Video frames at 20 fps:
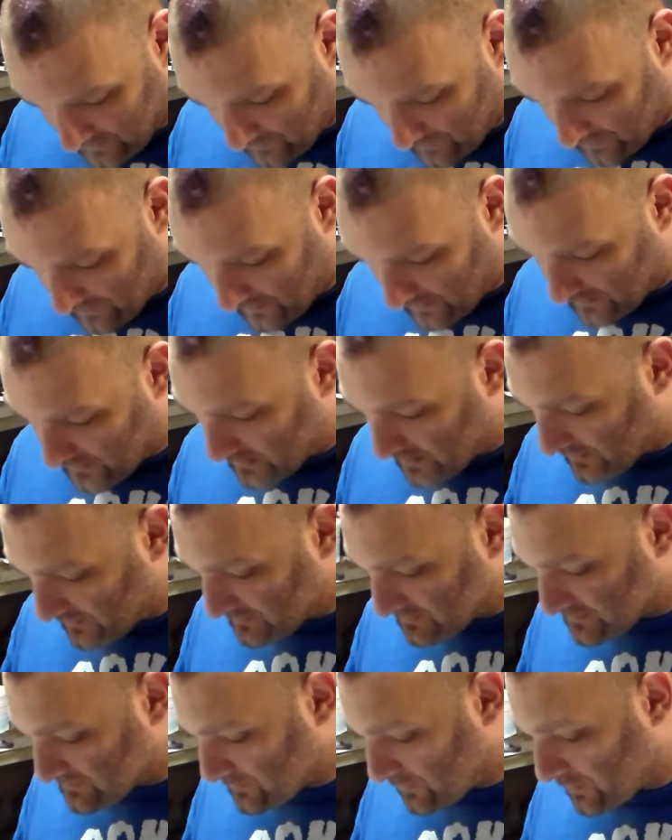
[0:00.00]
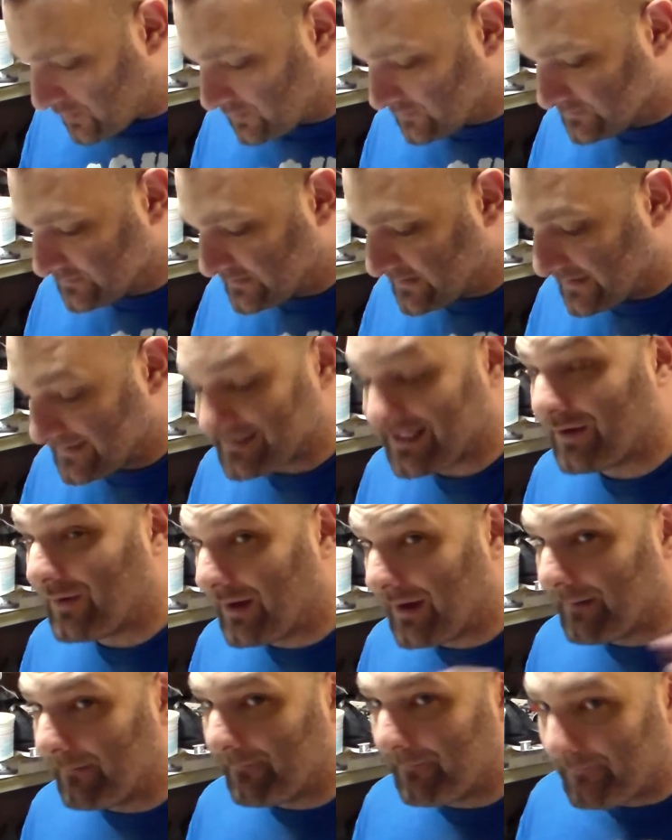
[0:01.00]
Well, I'm going to go into more detail
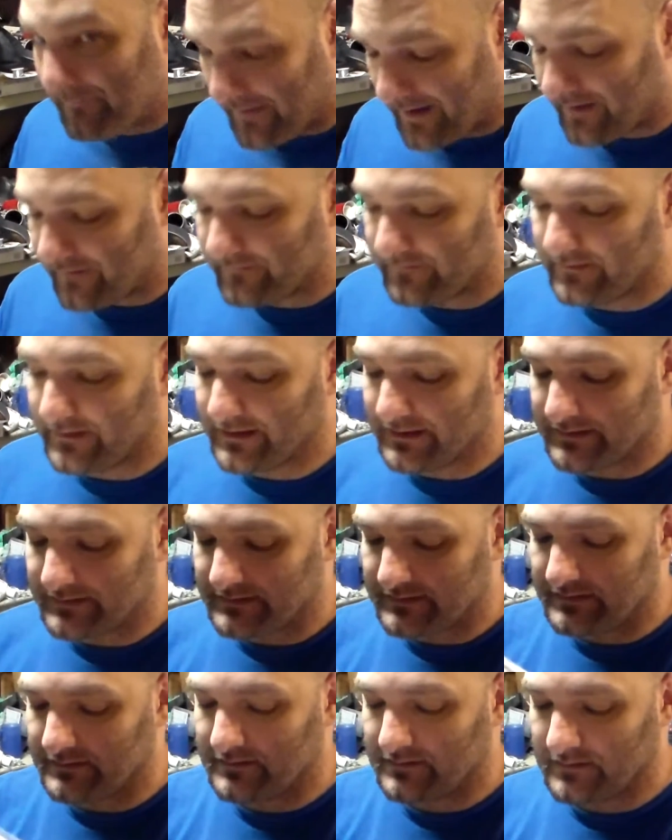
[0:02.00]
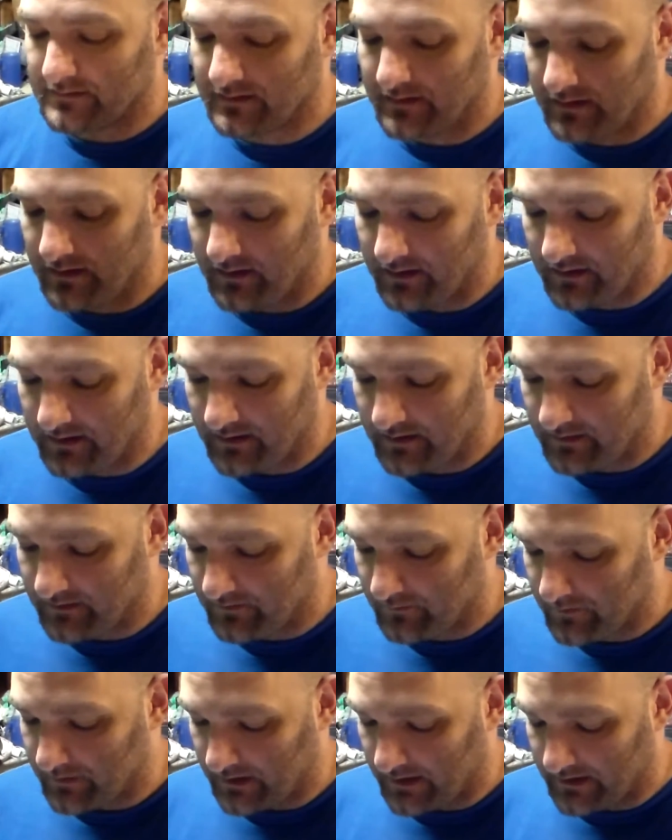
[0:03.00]
about this
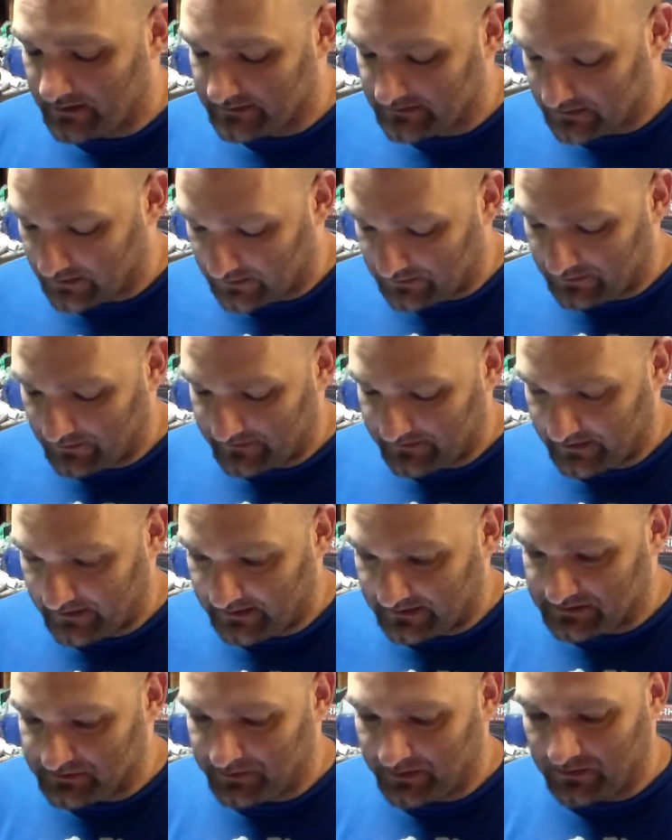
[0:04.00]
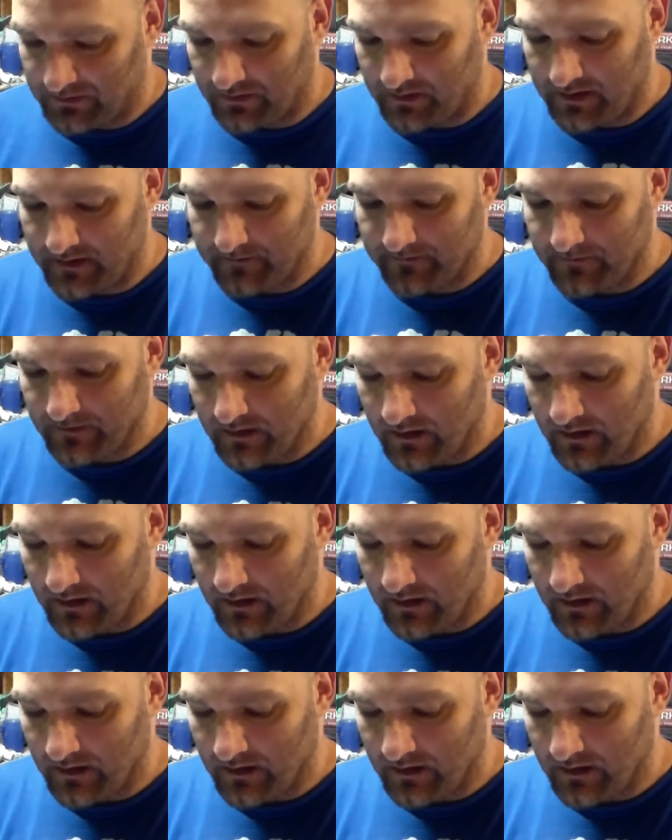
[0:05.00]
when I start doing the Let's Build on it.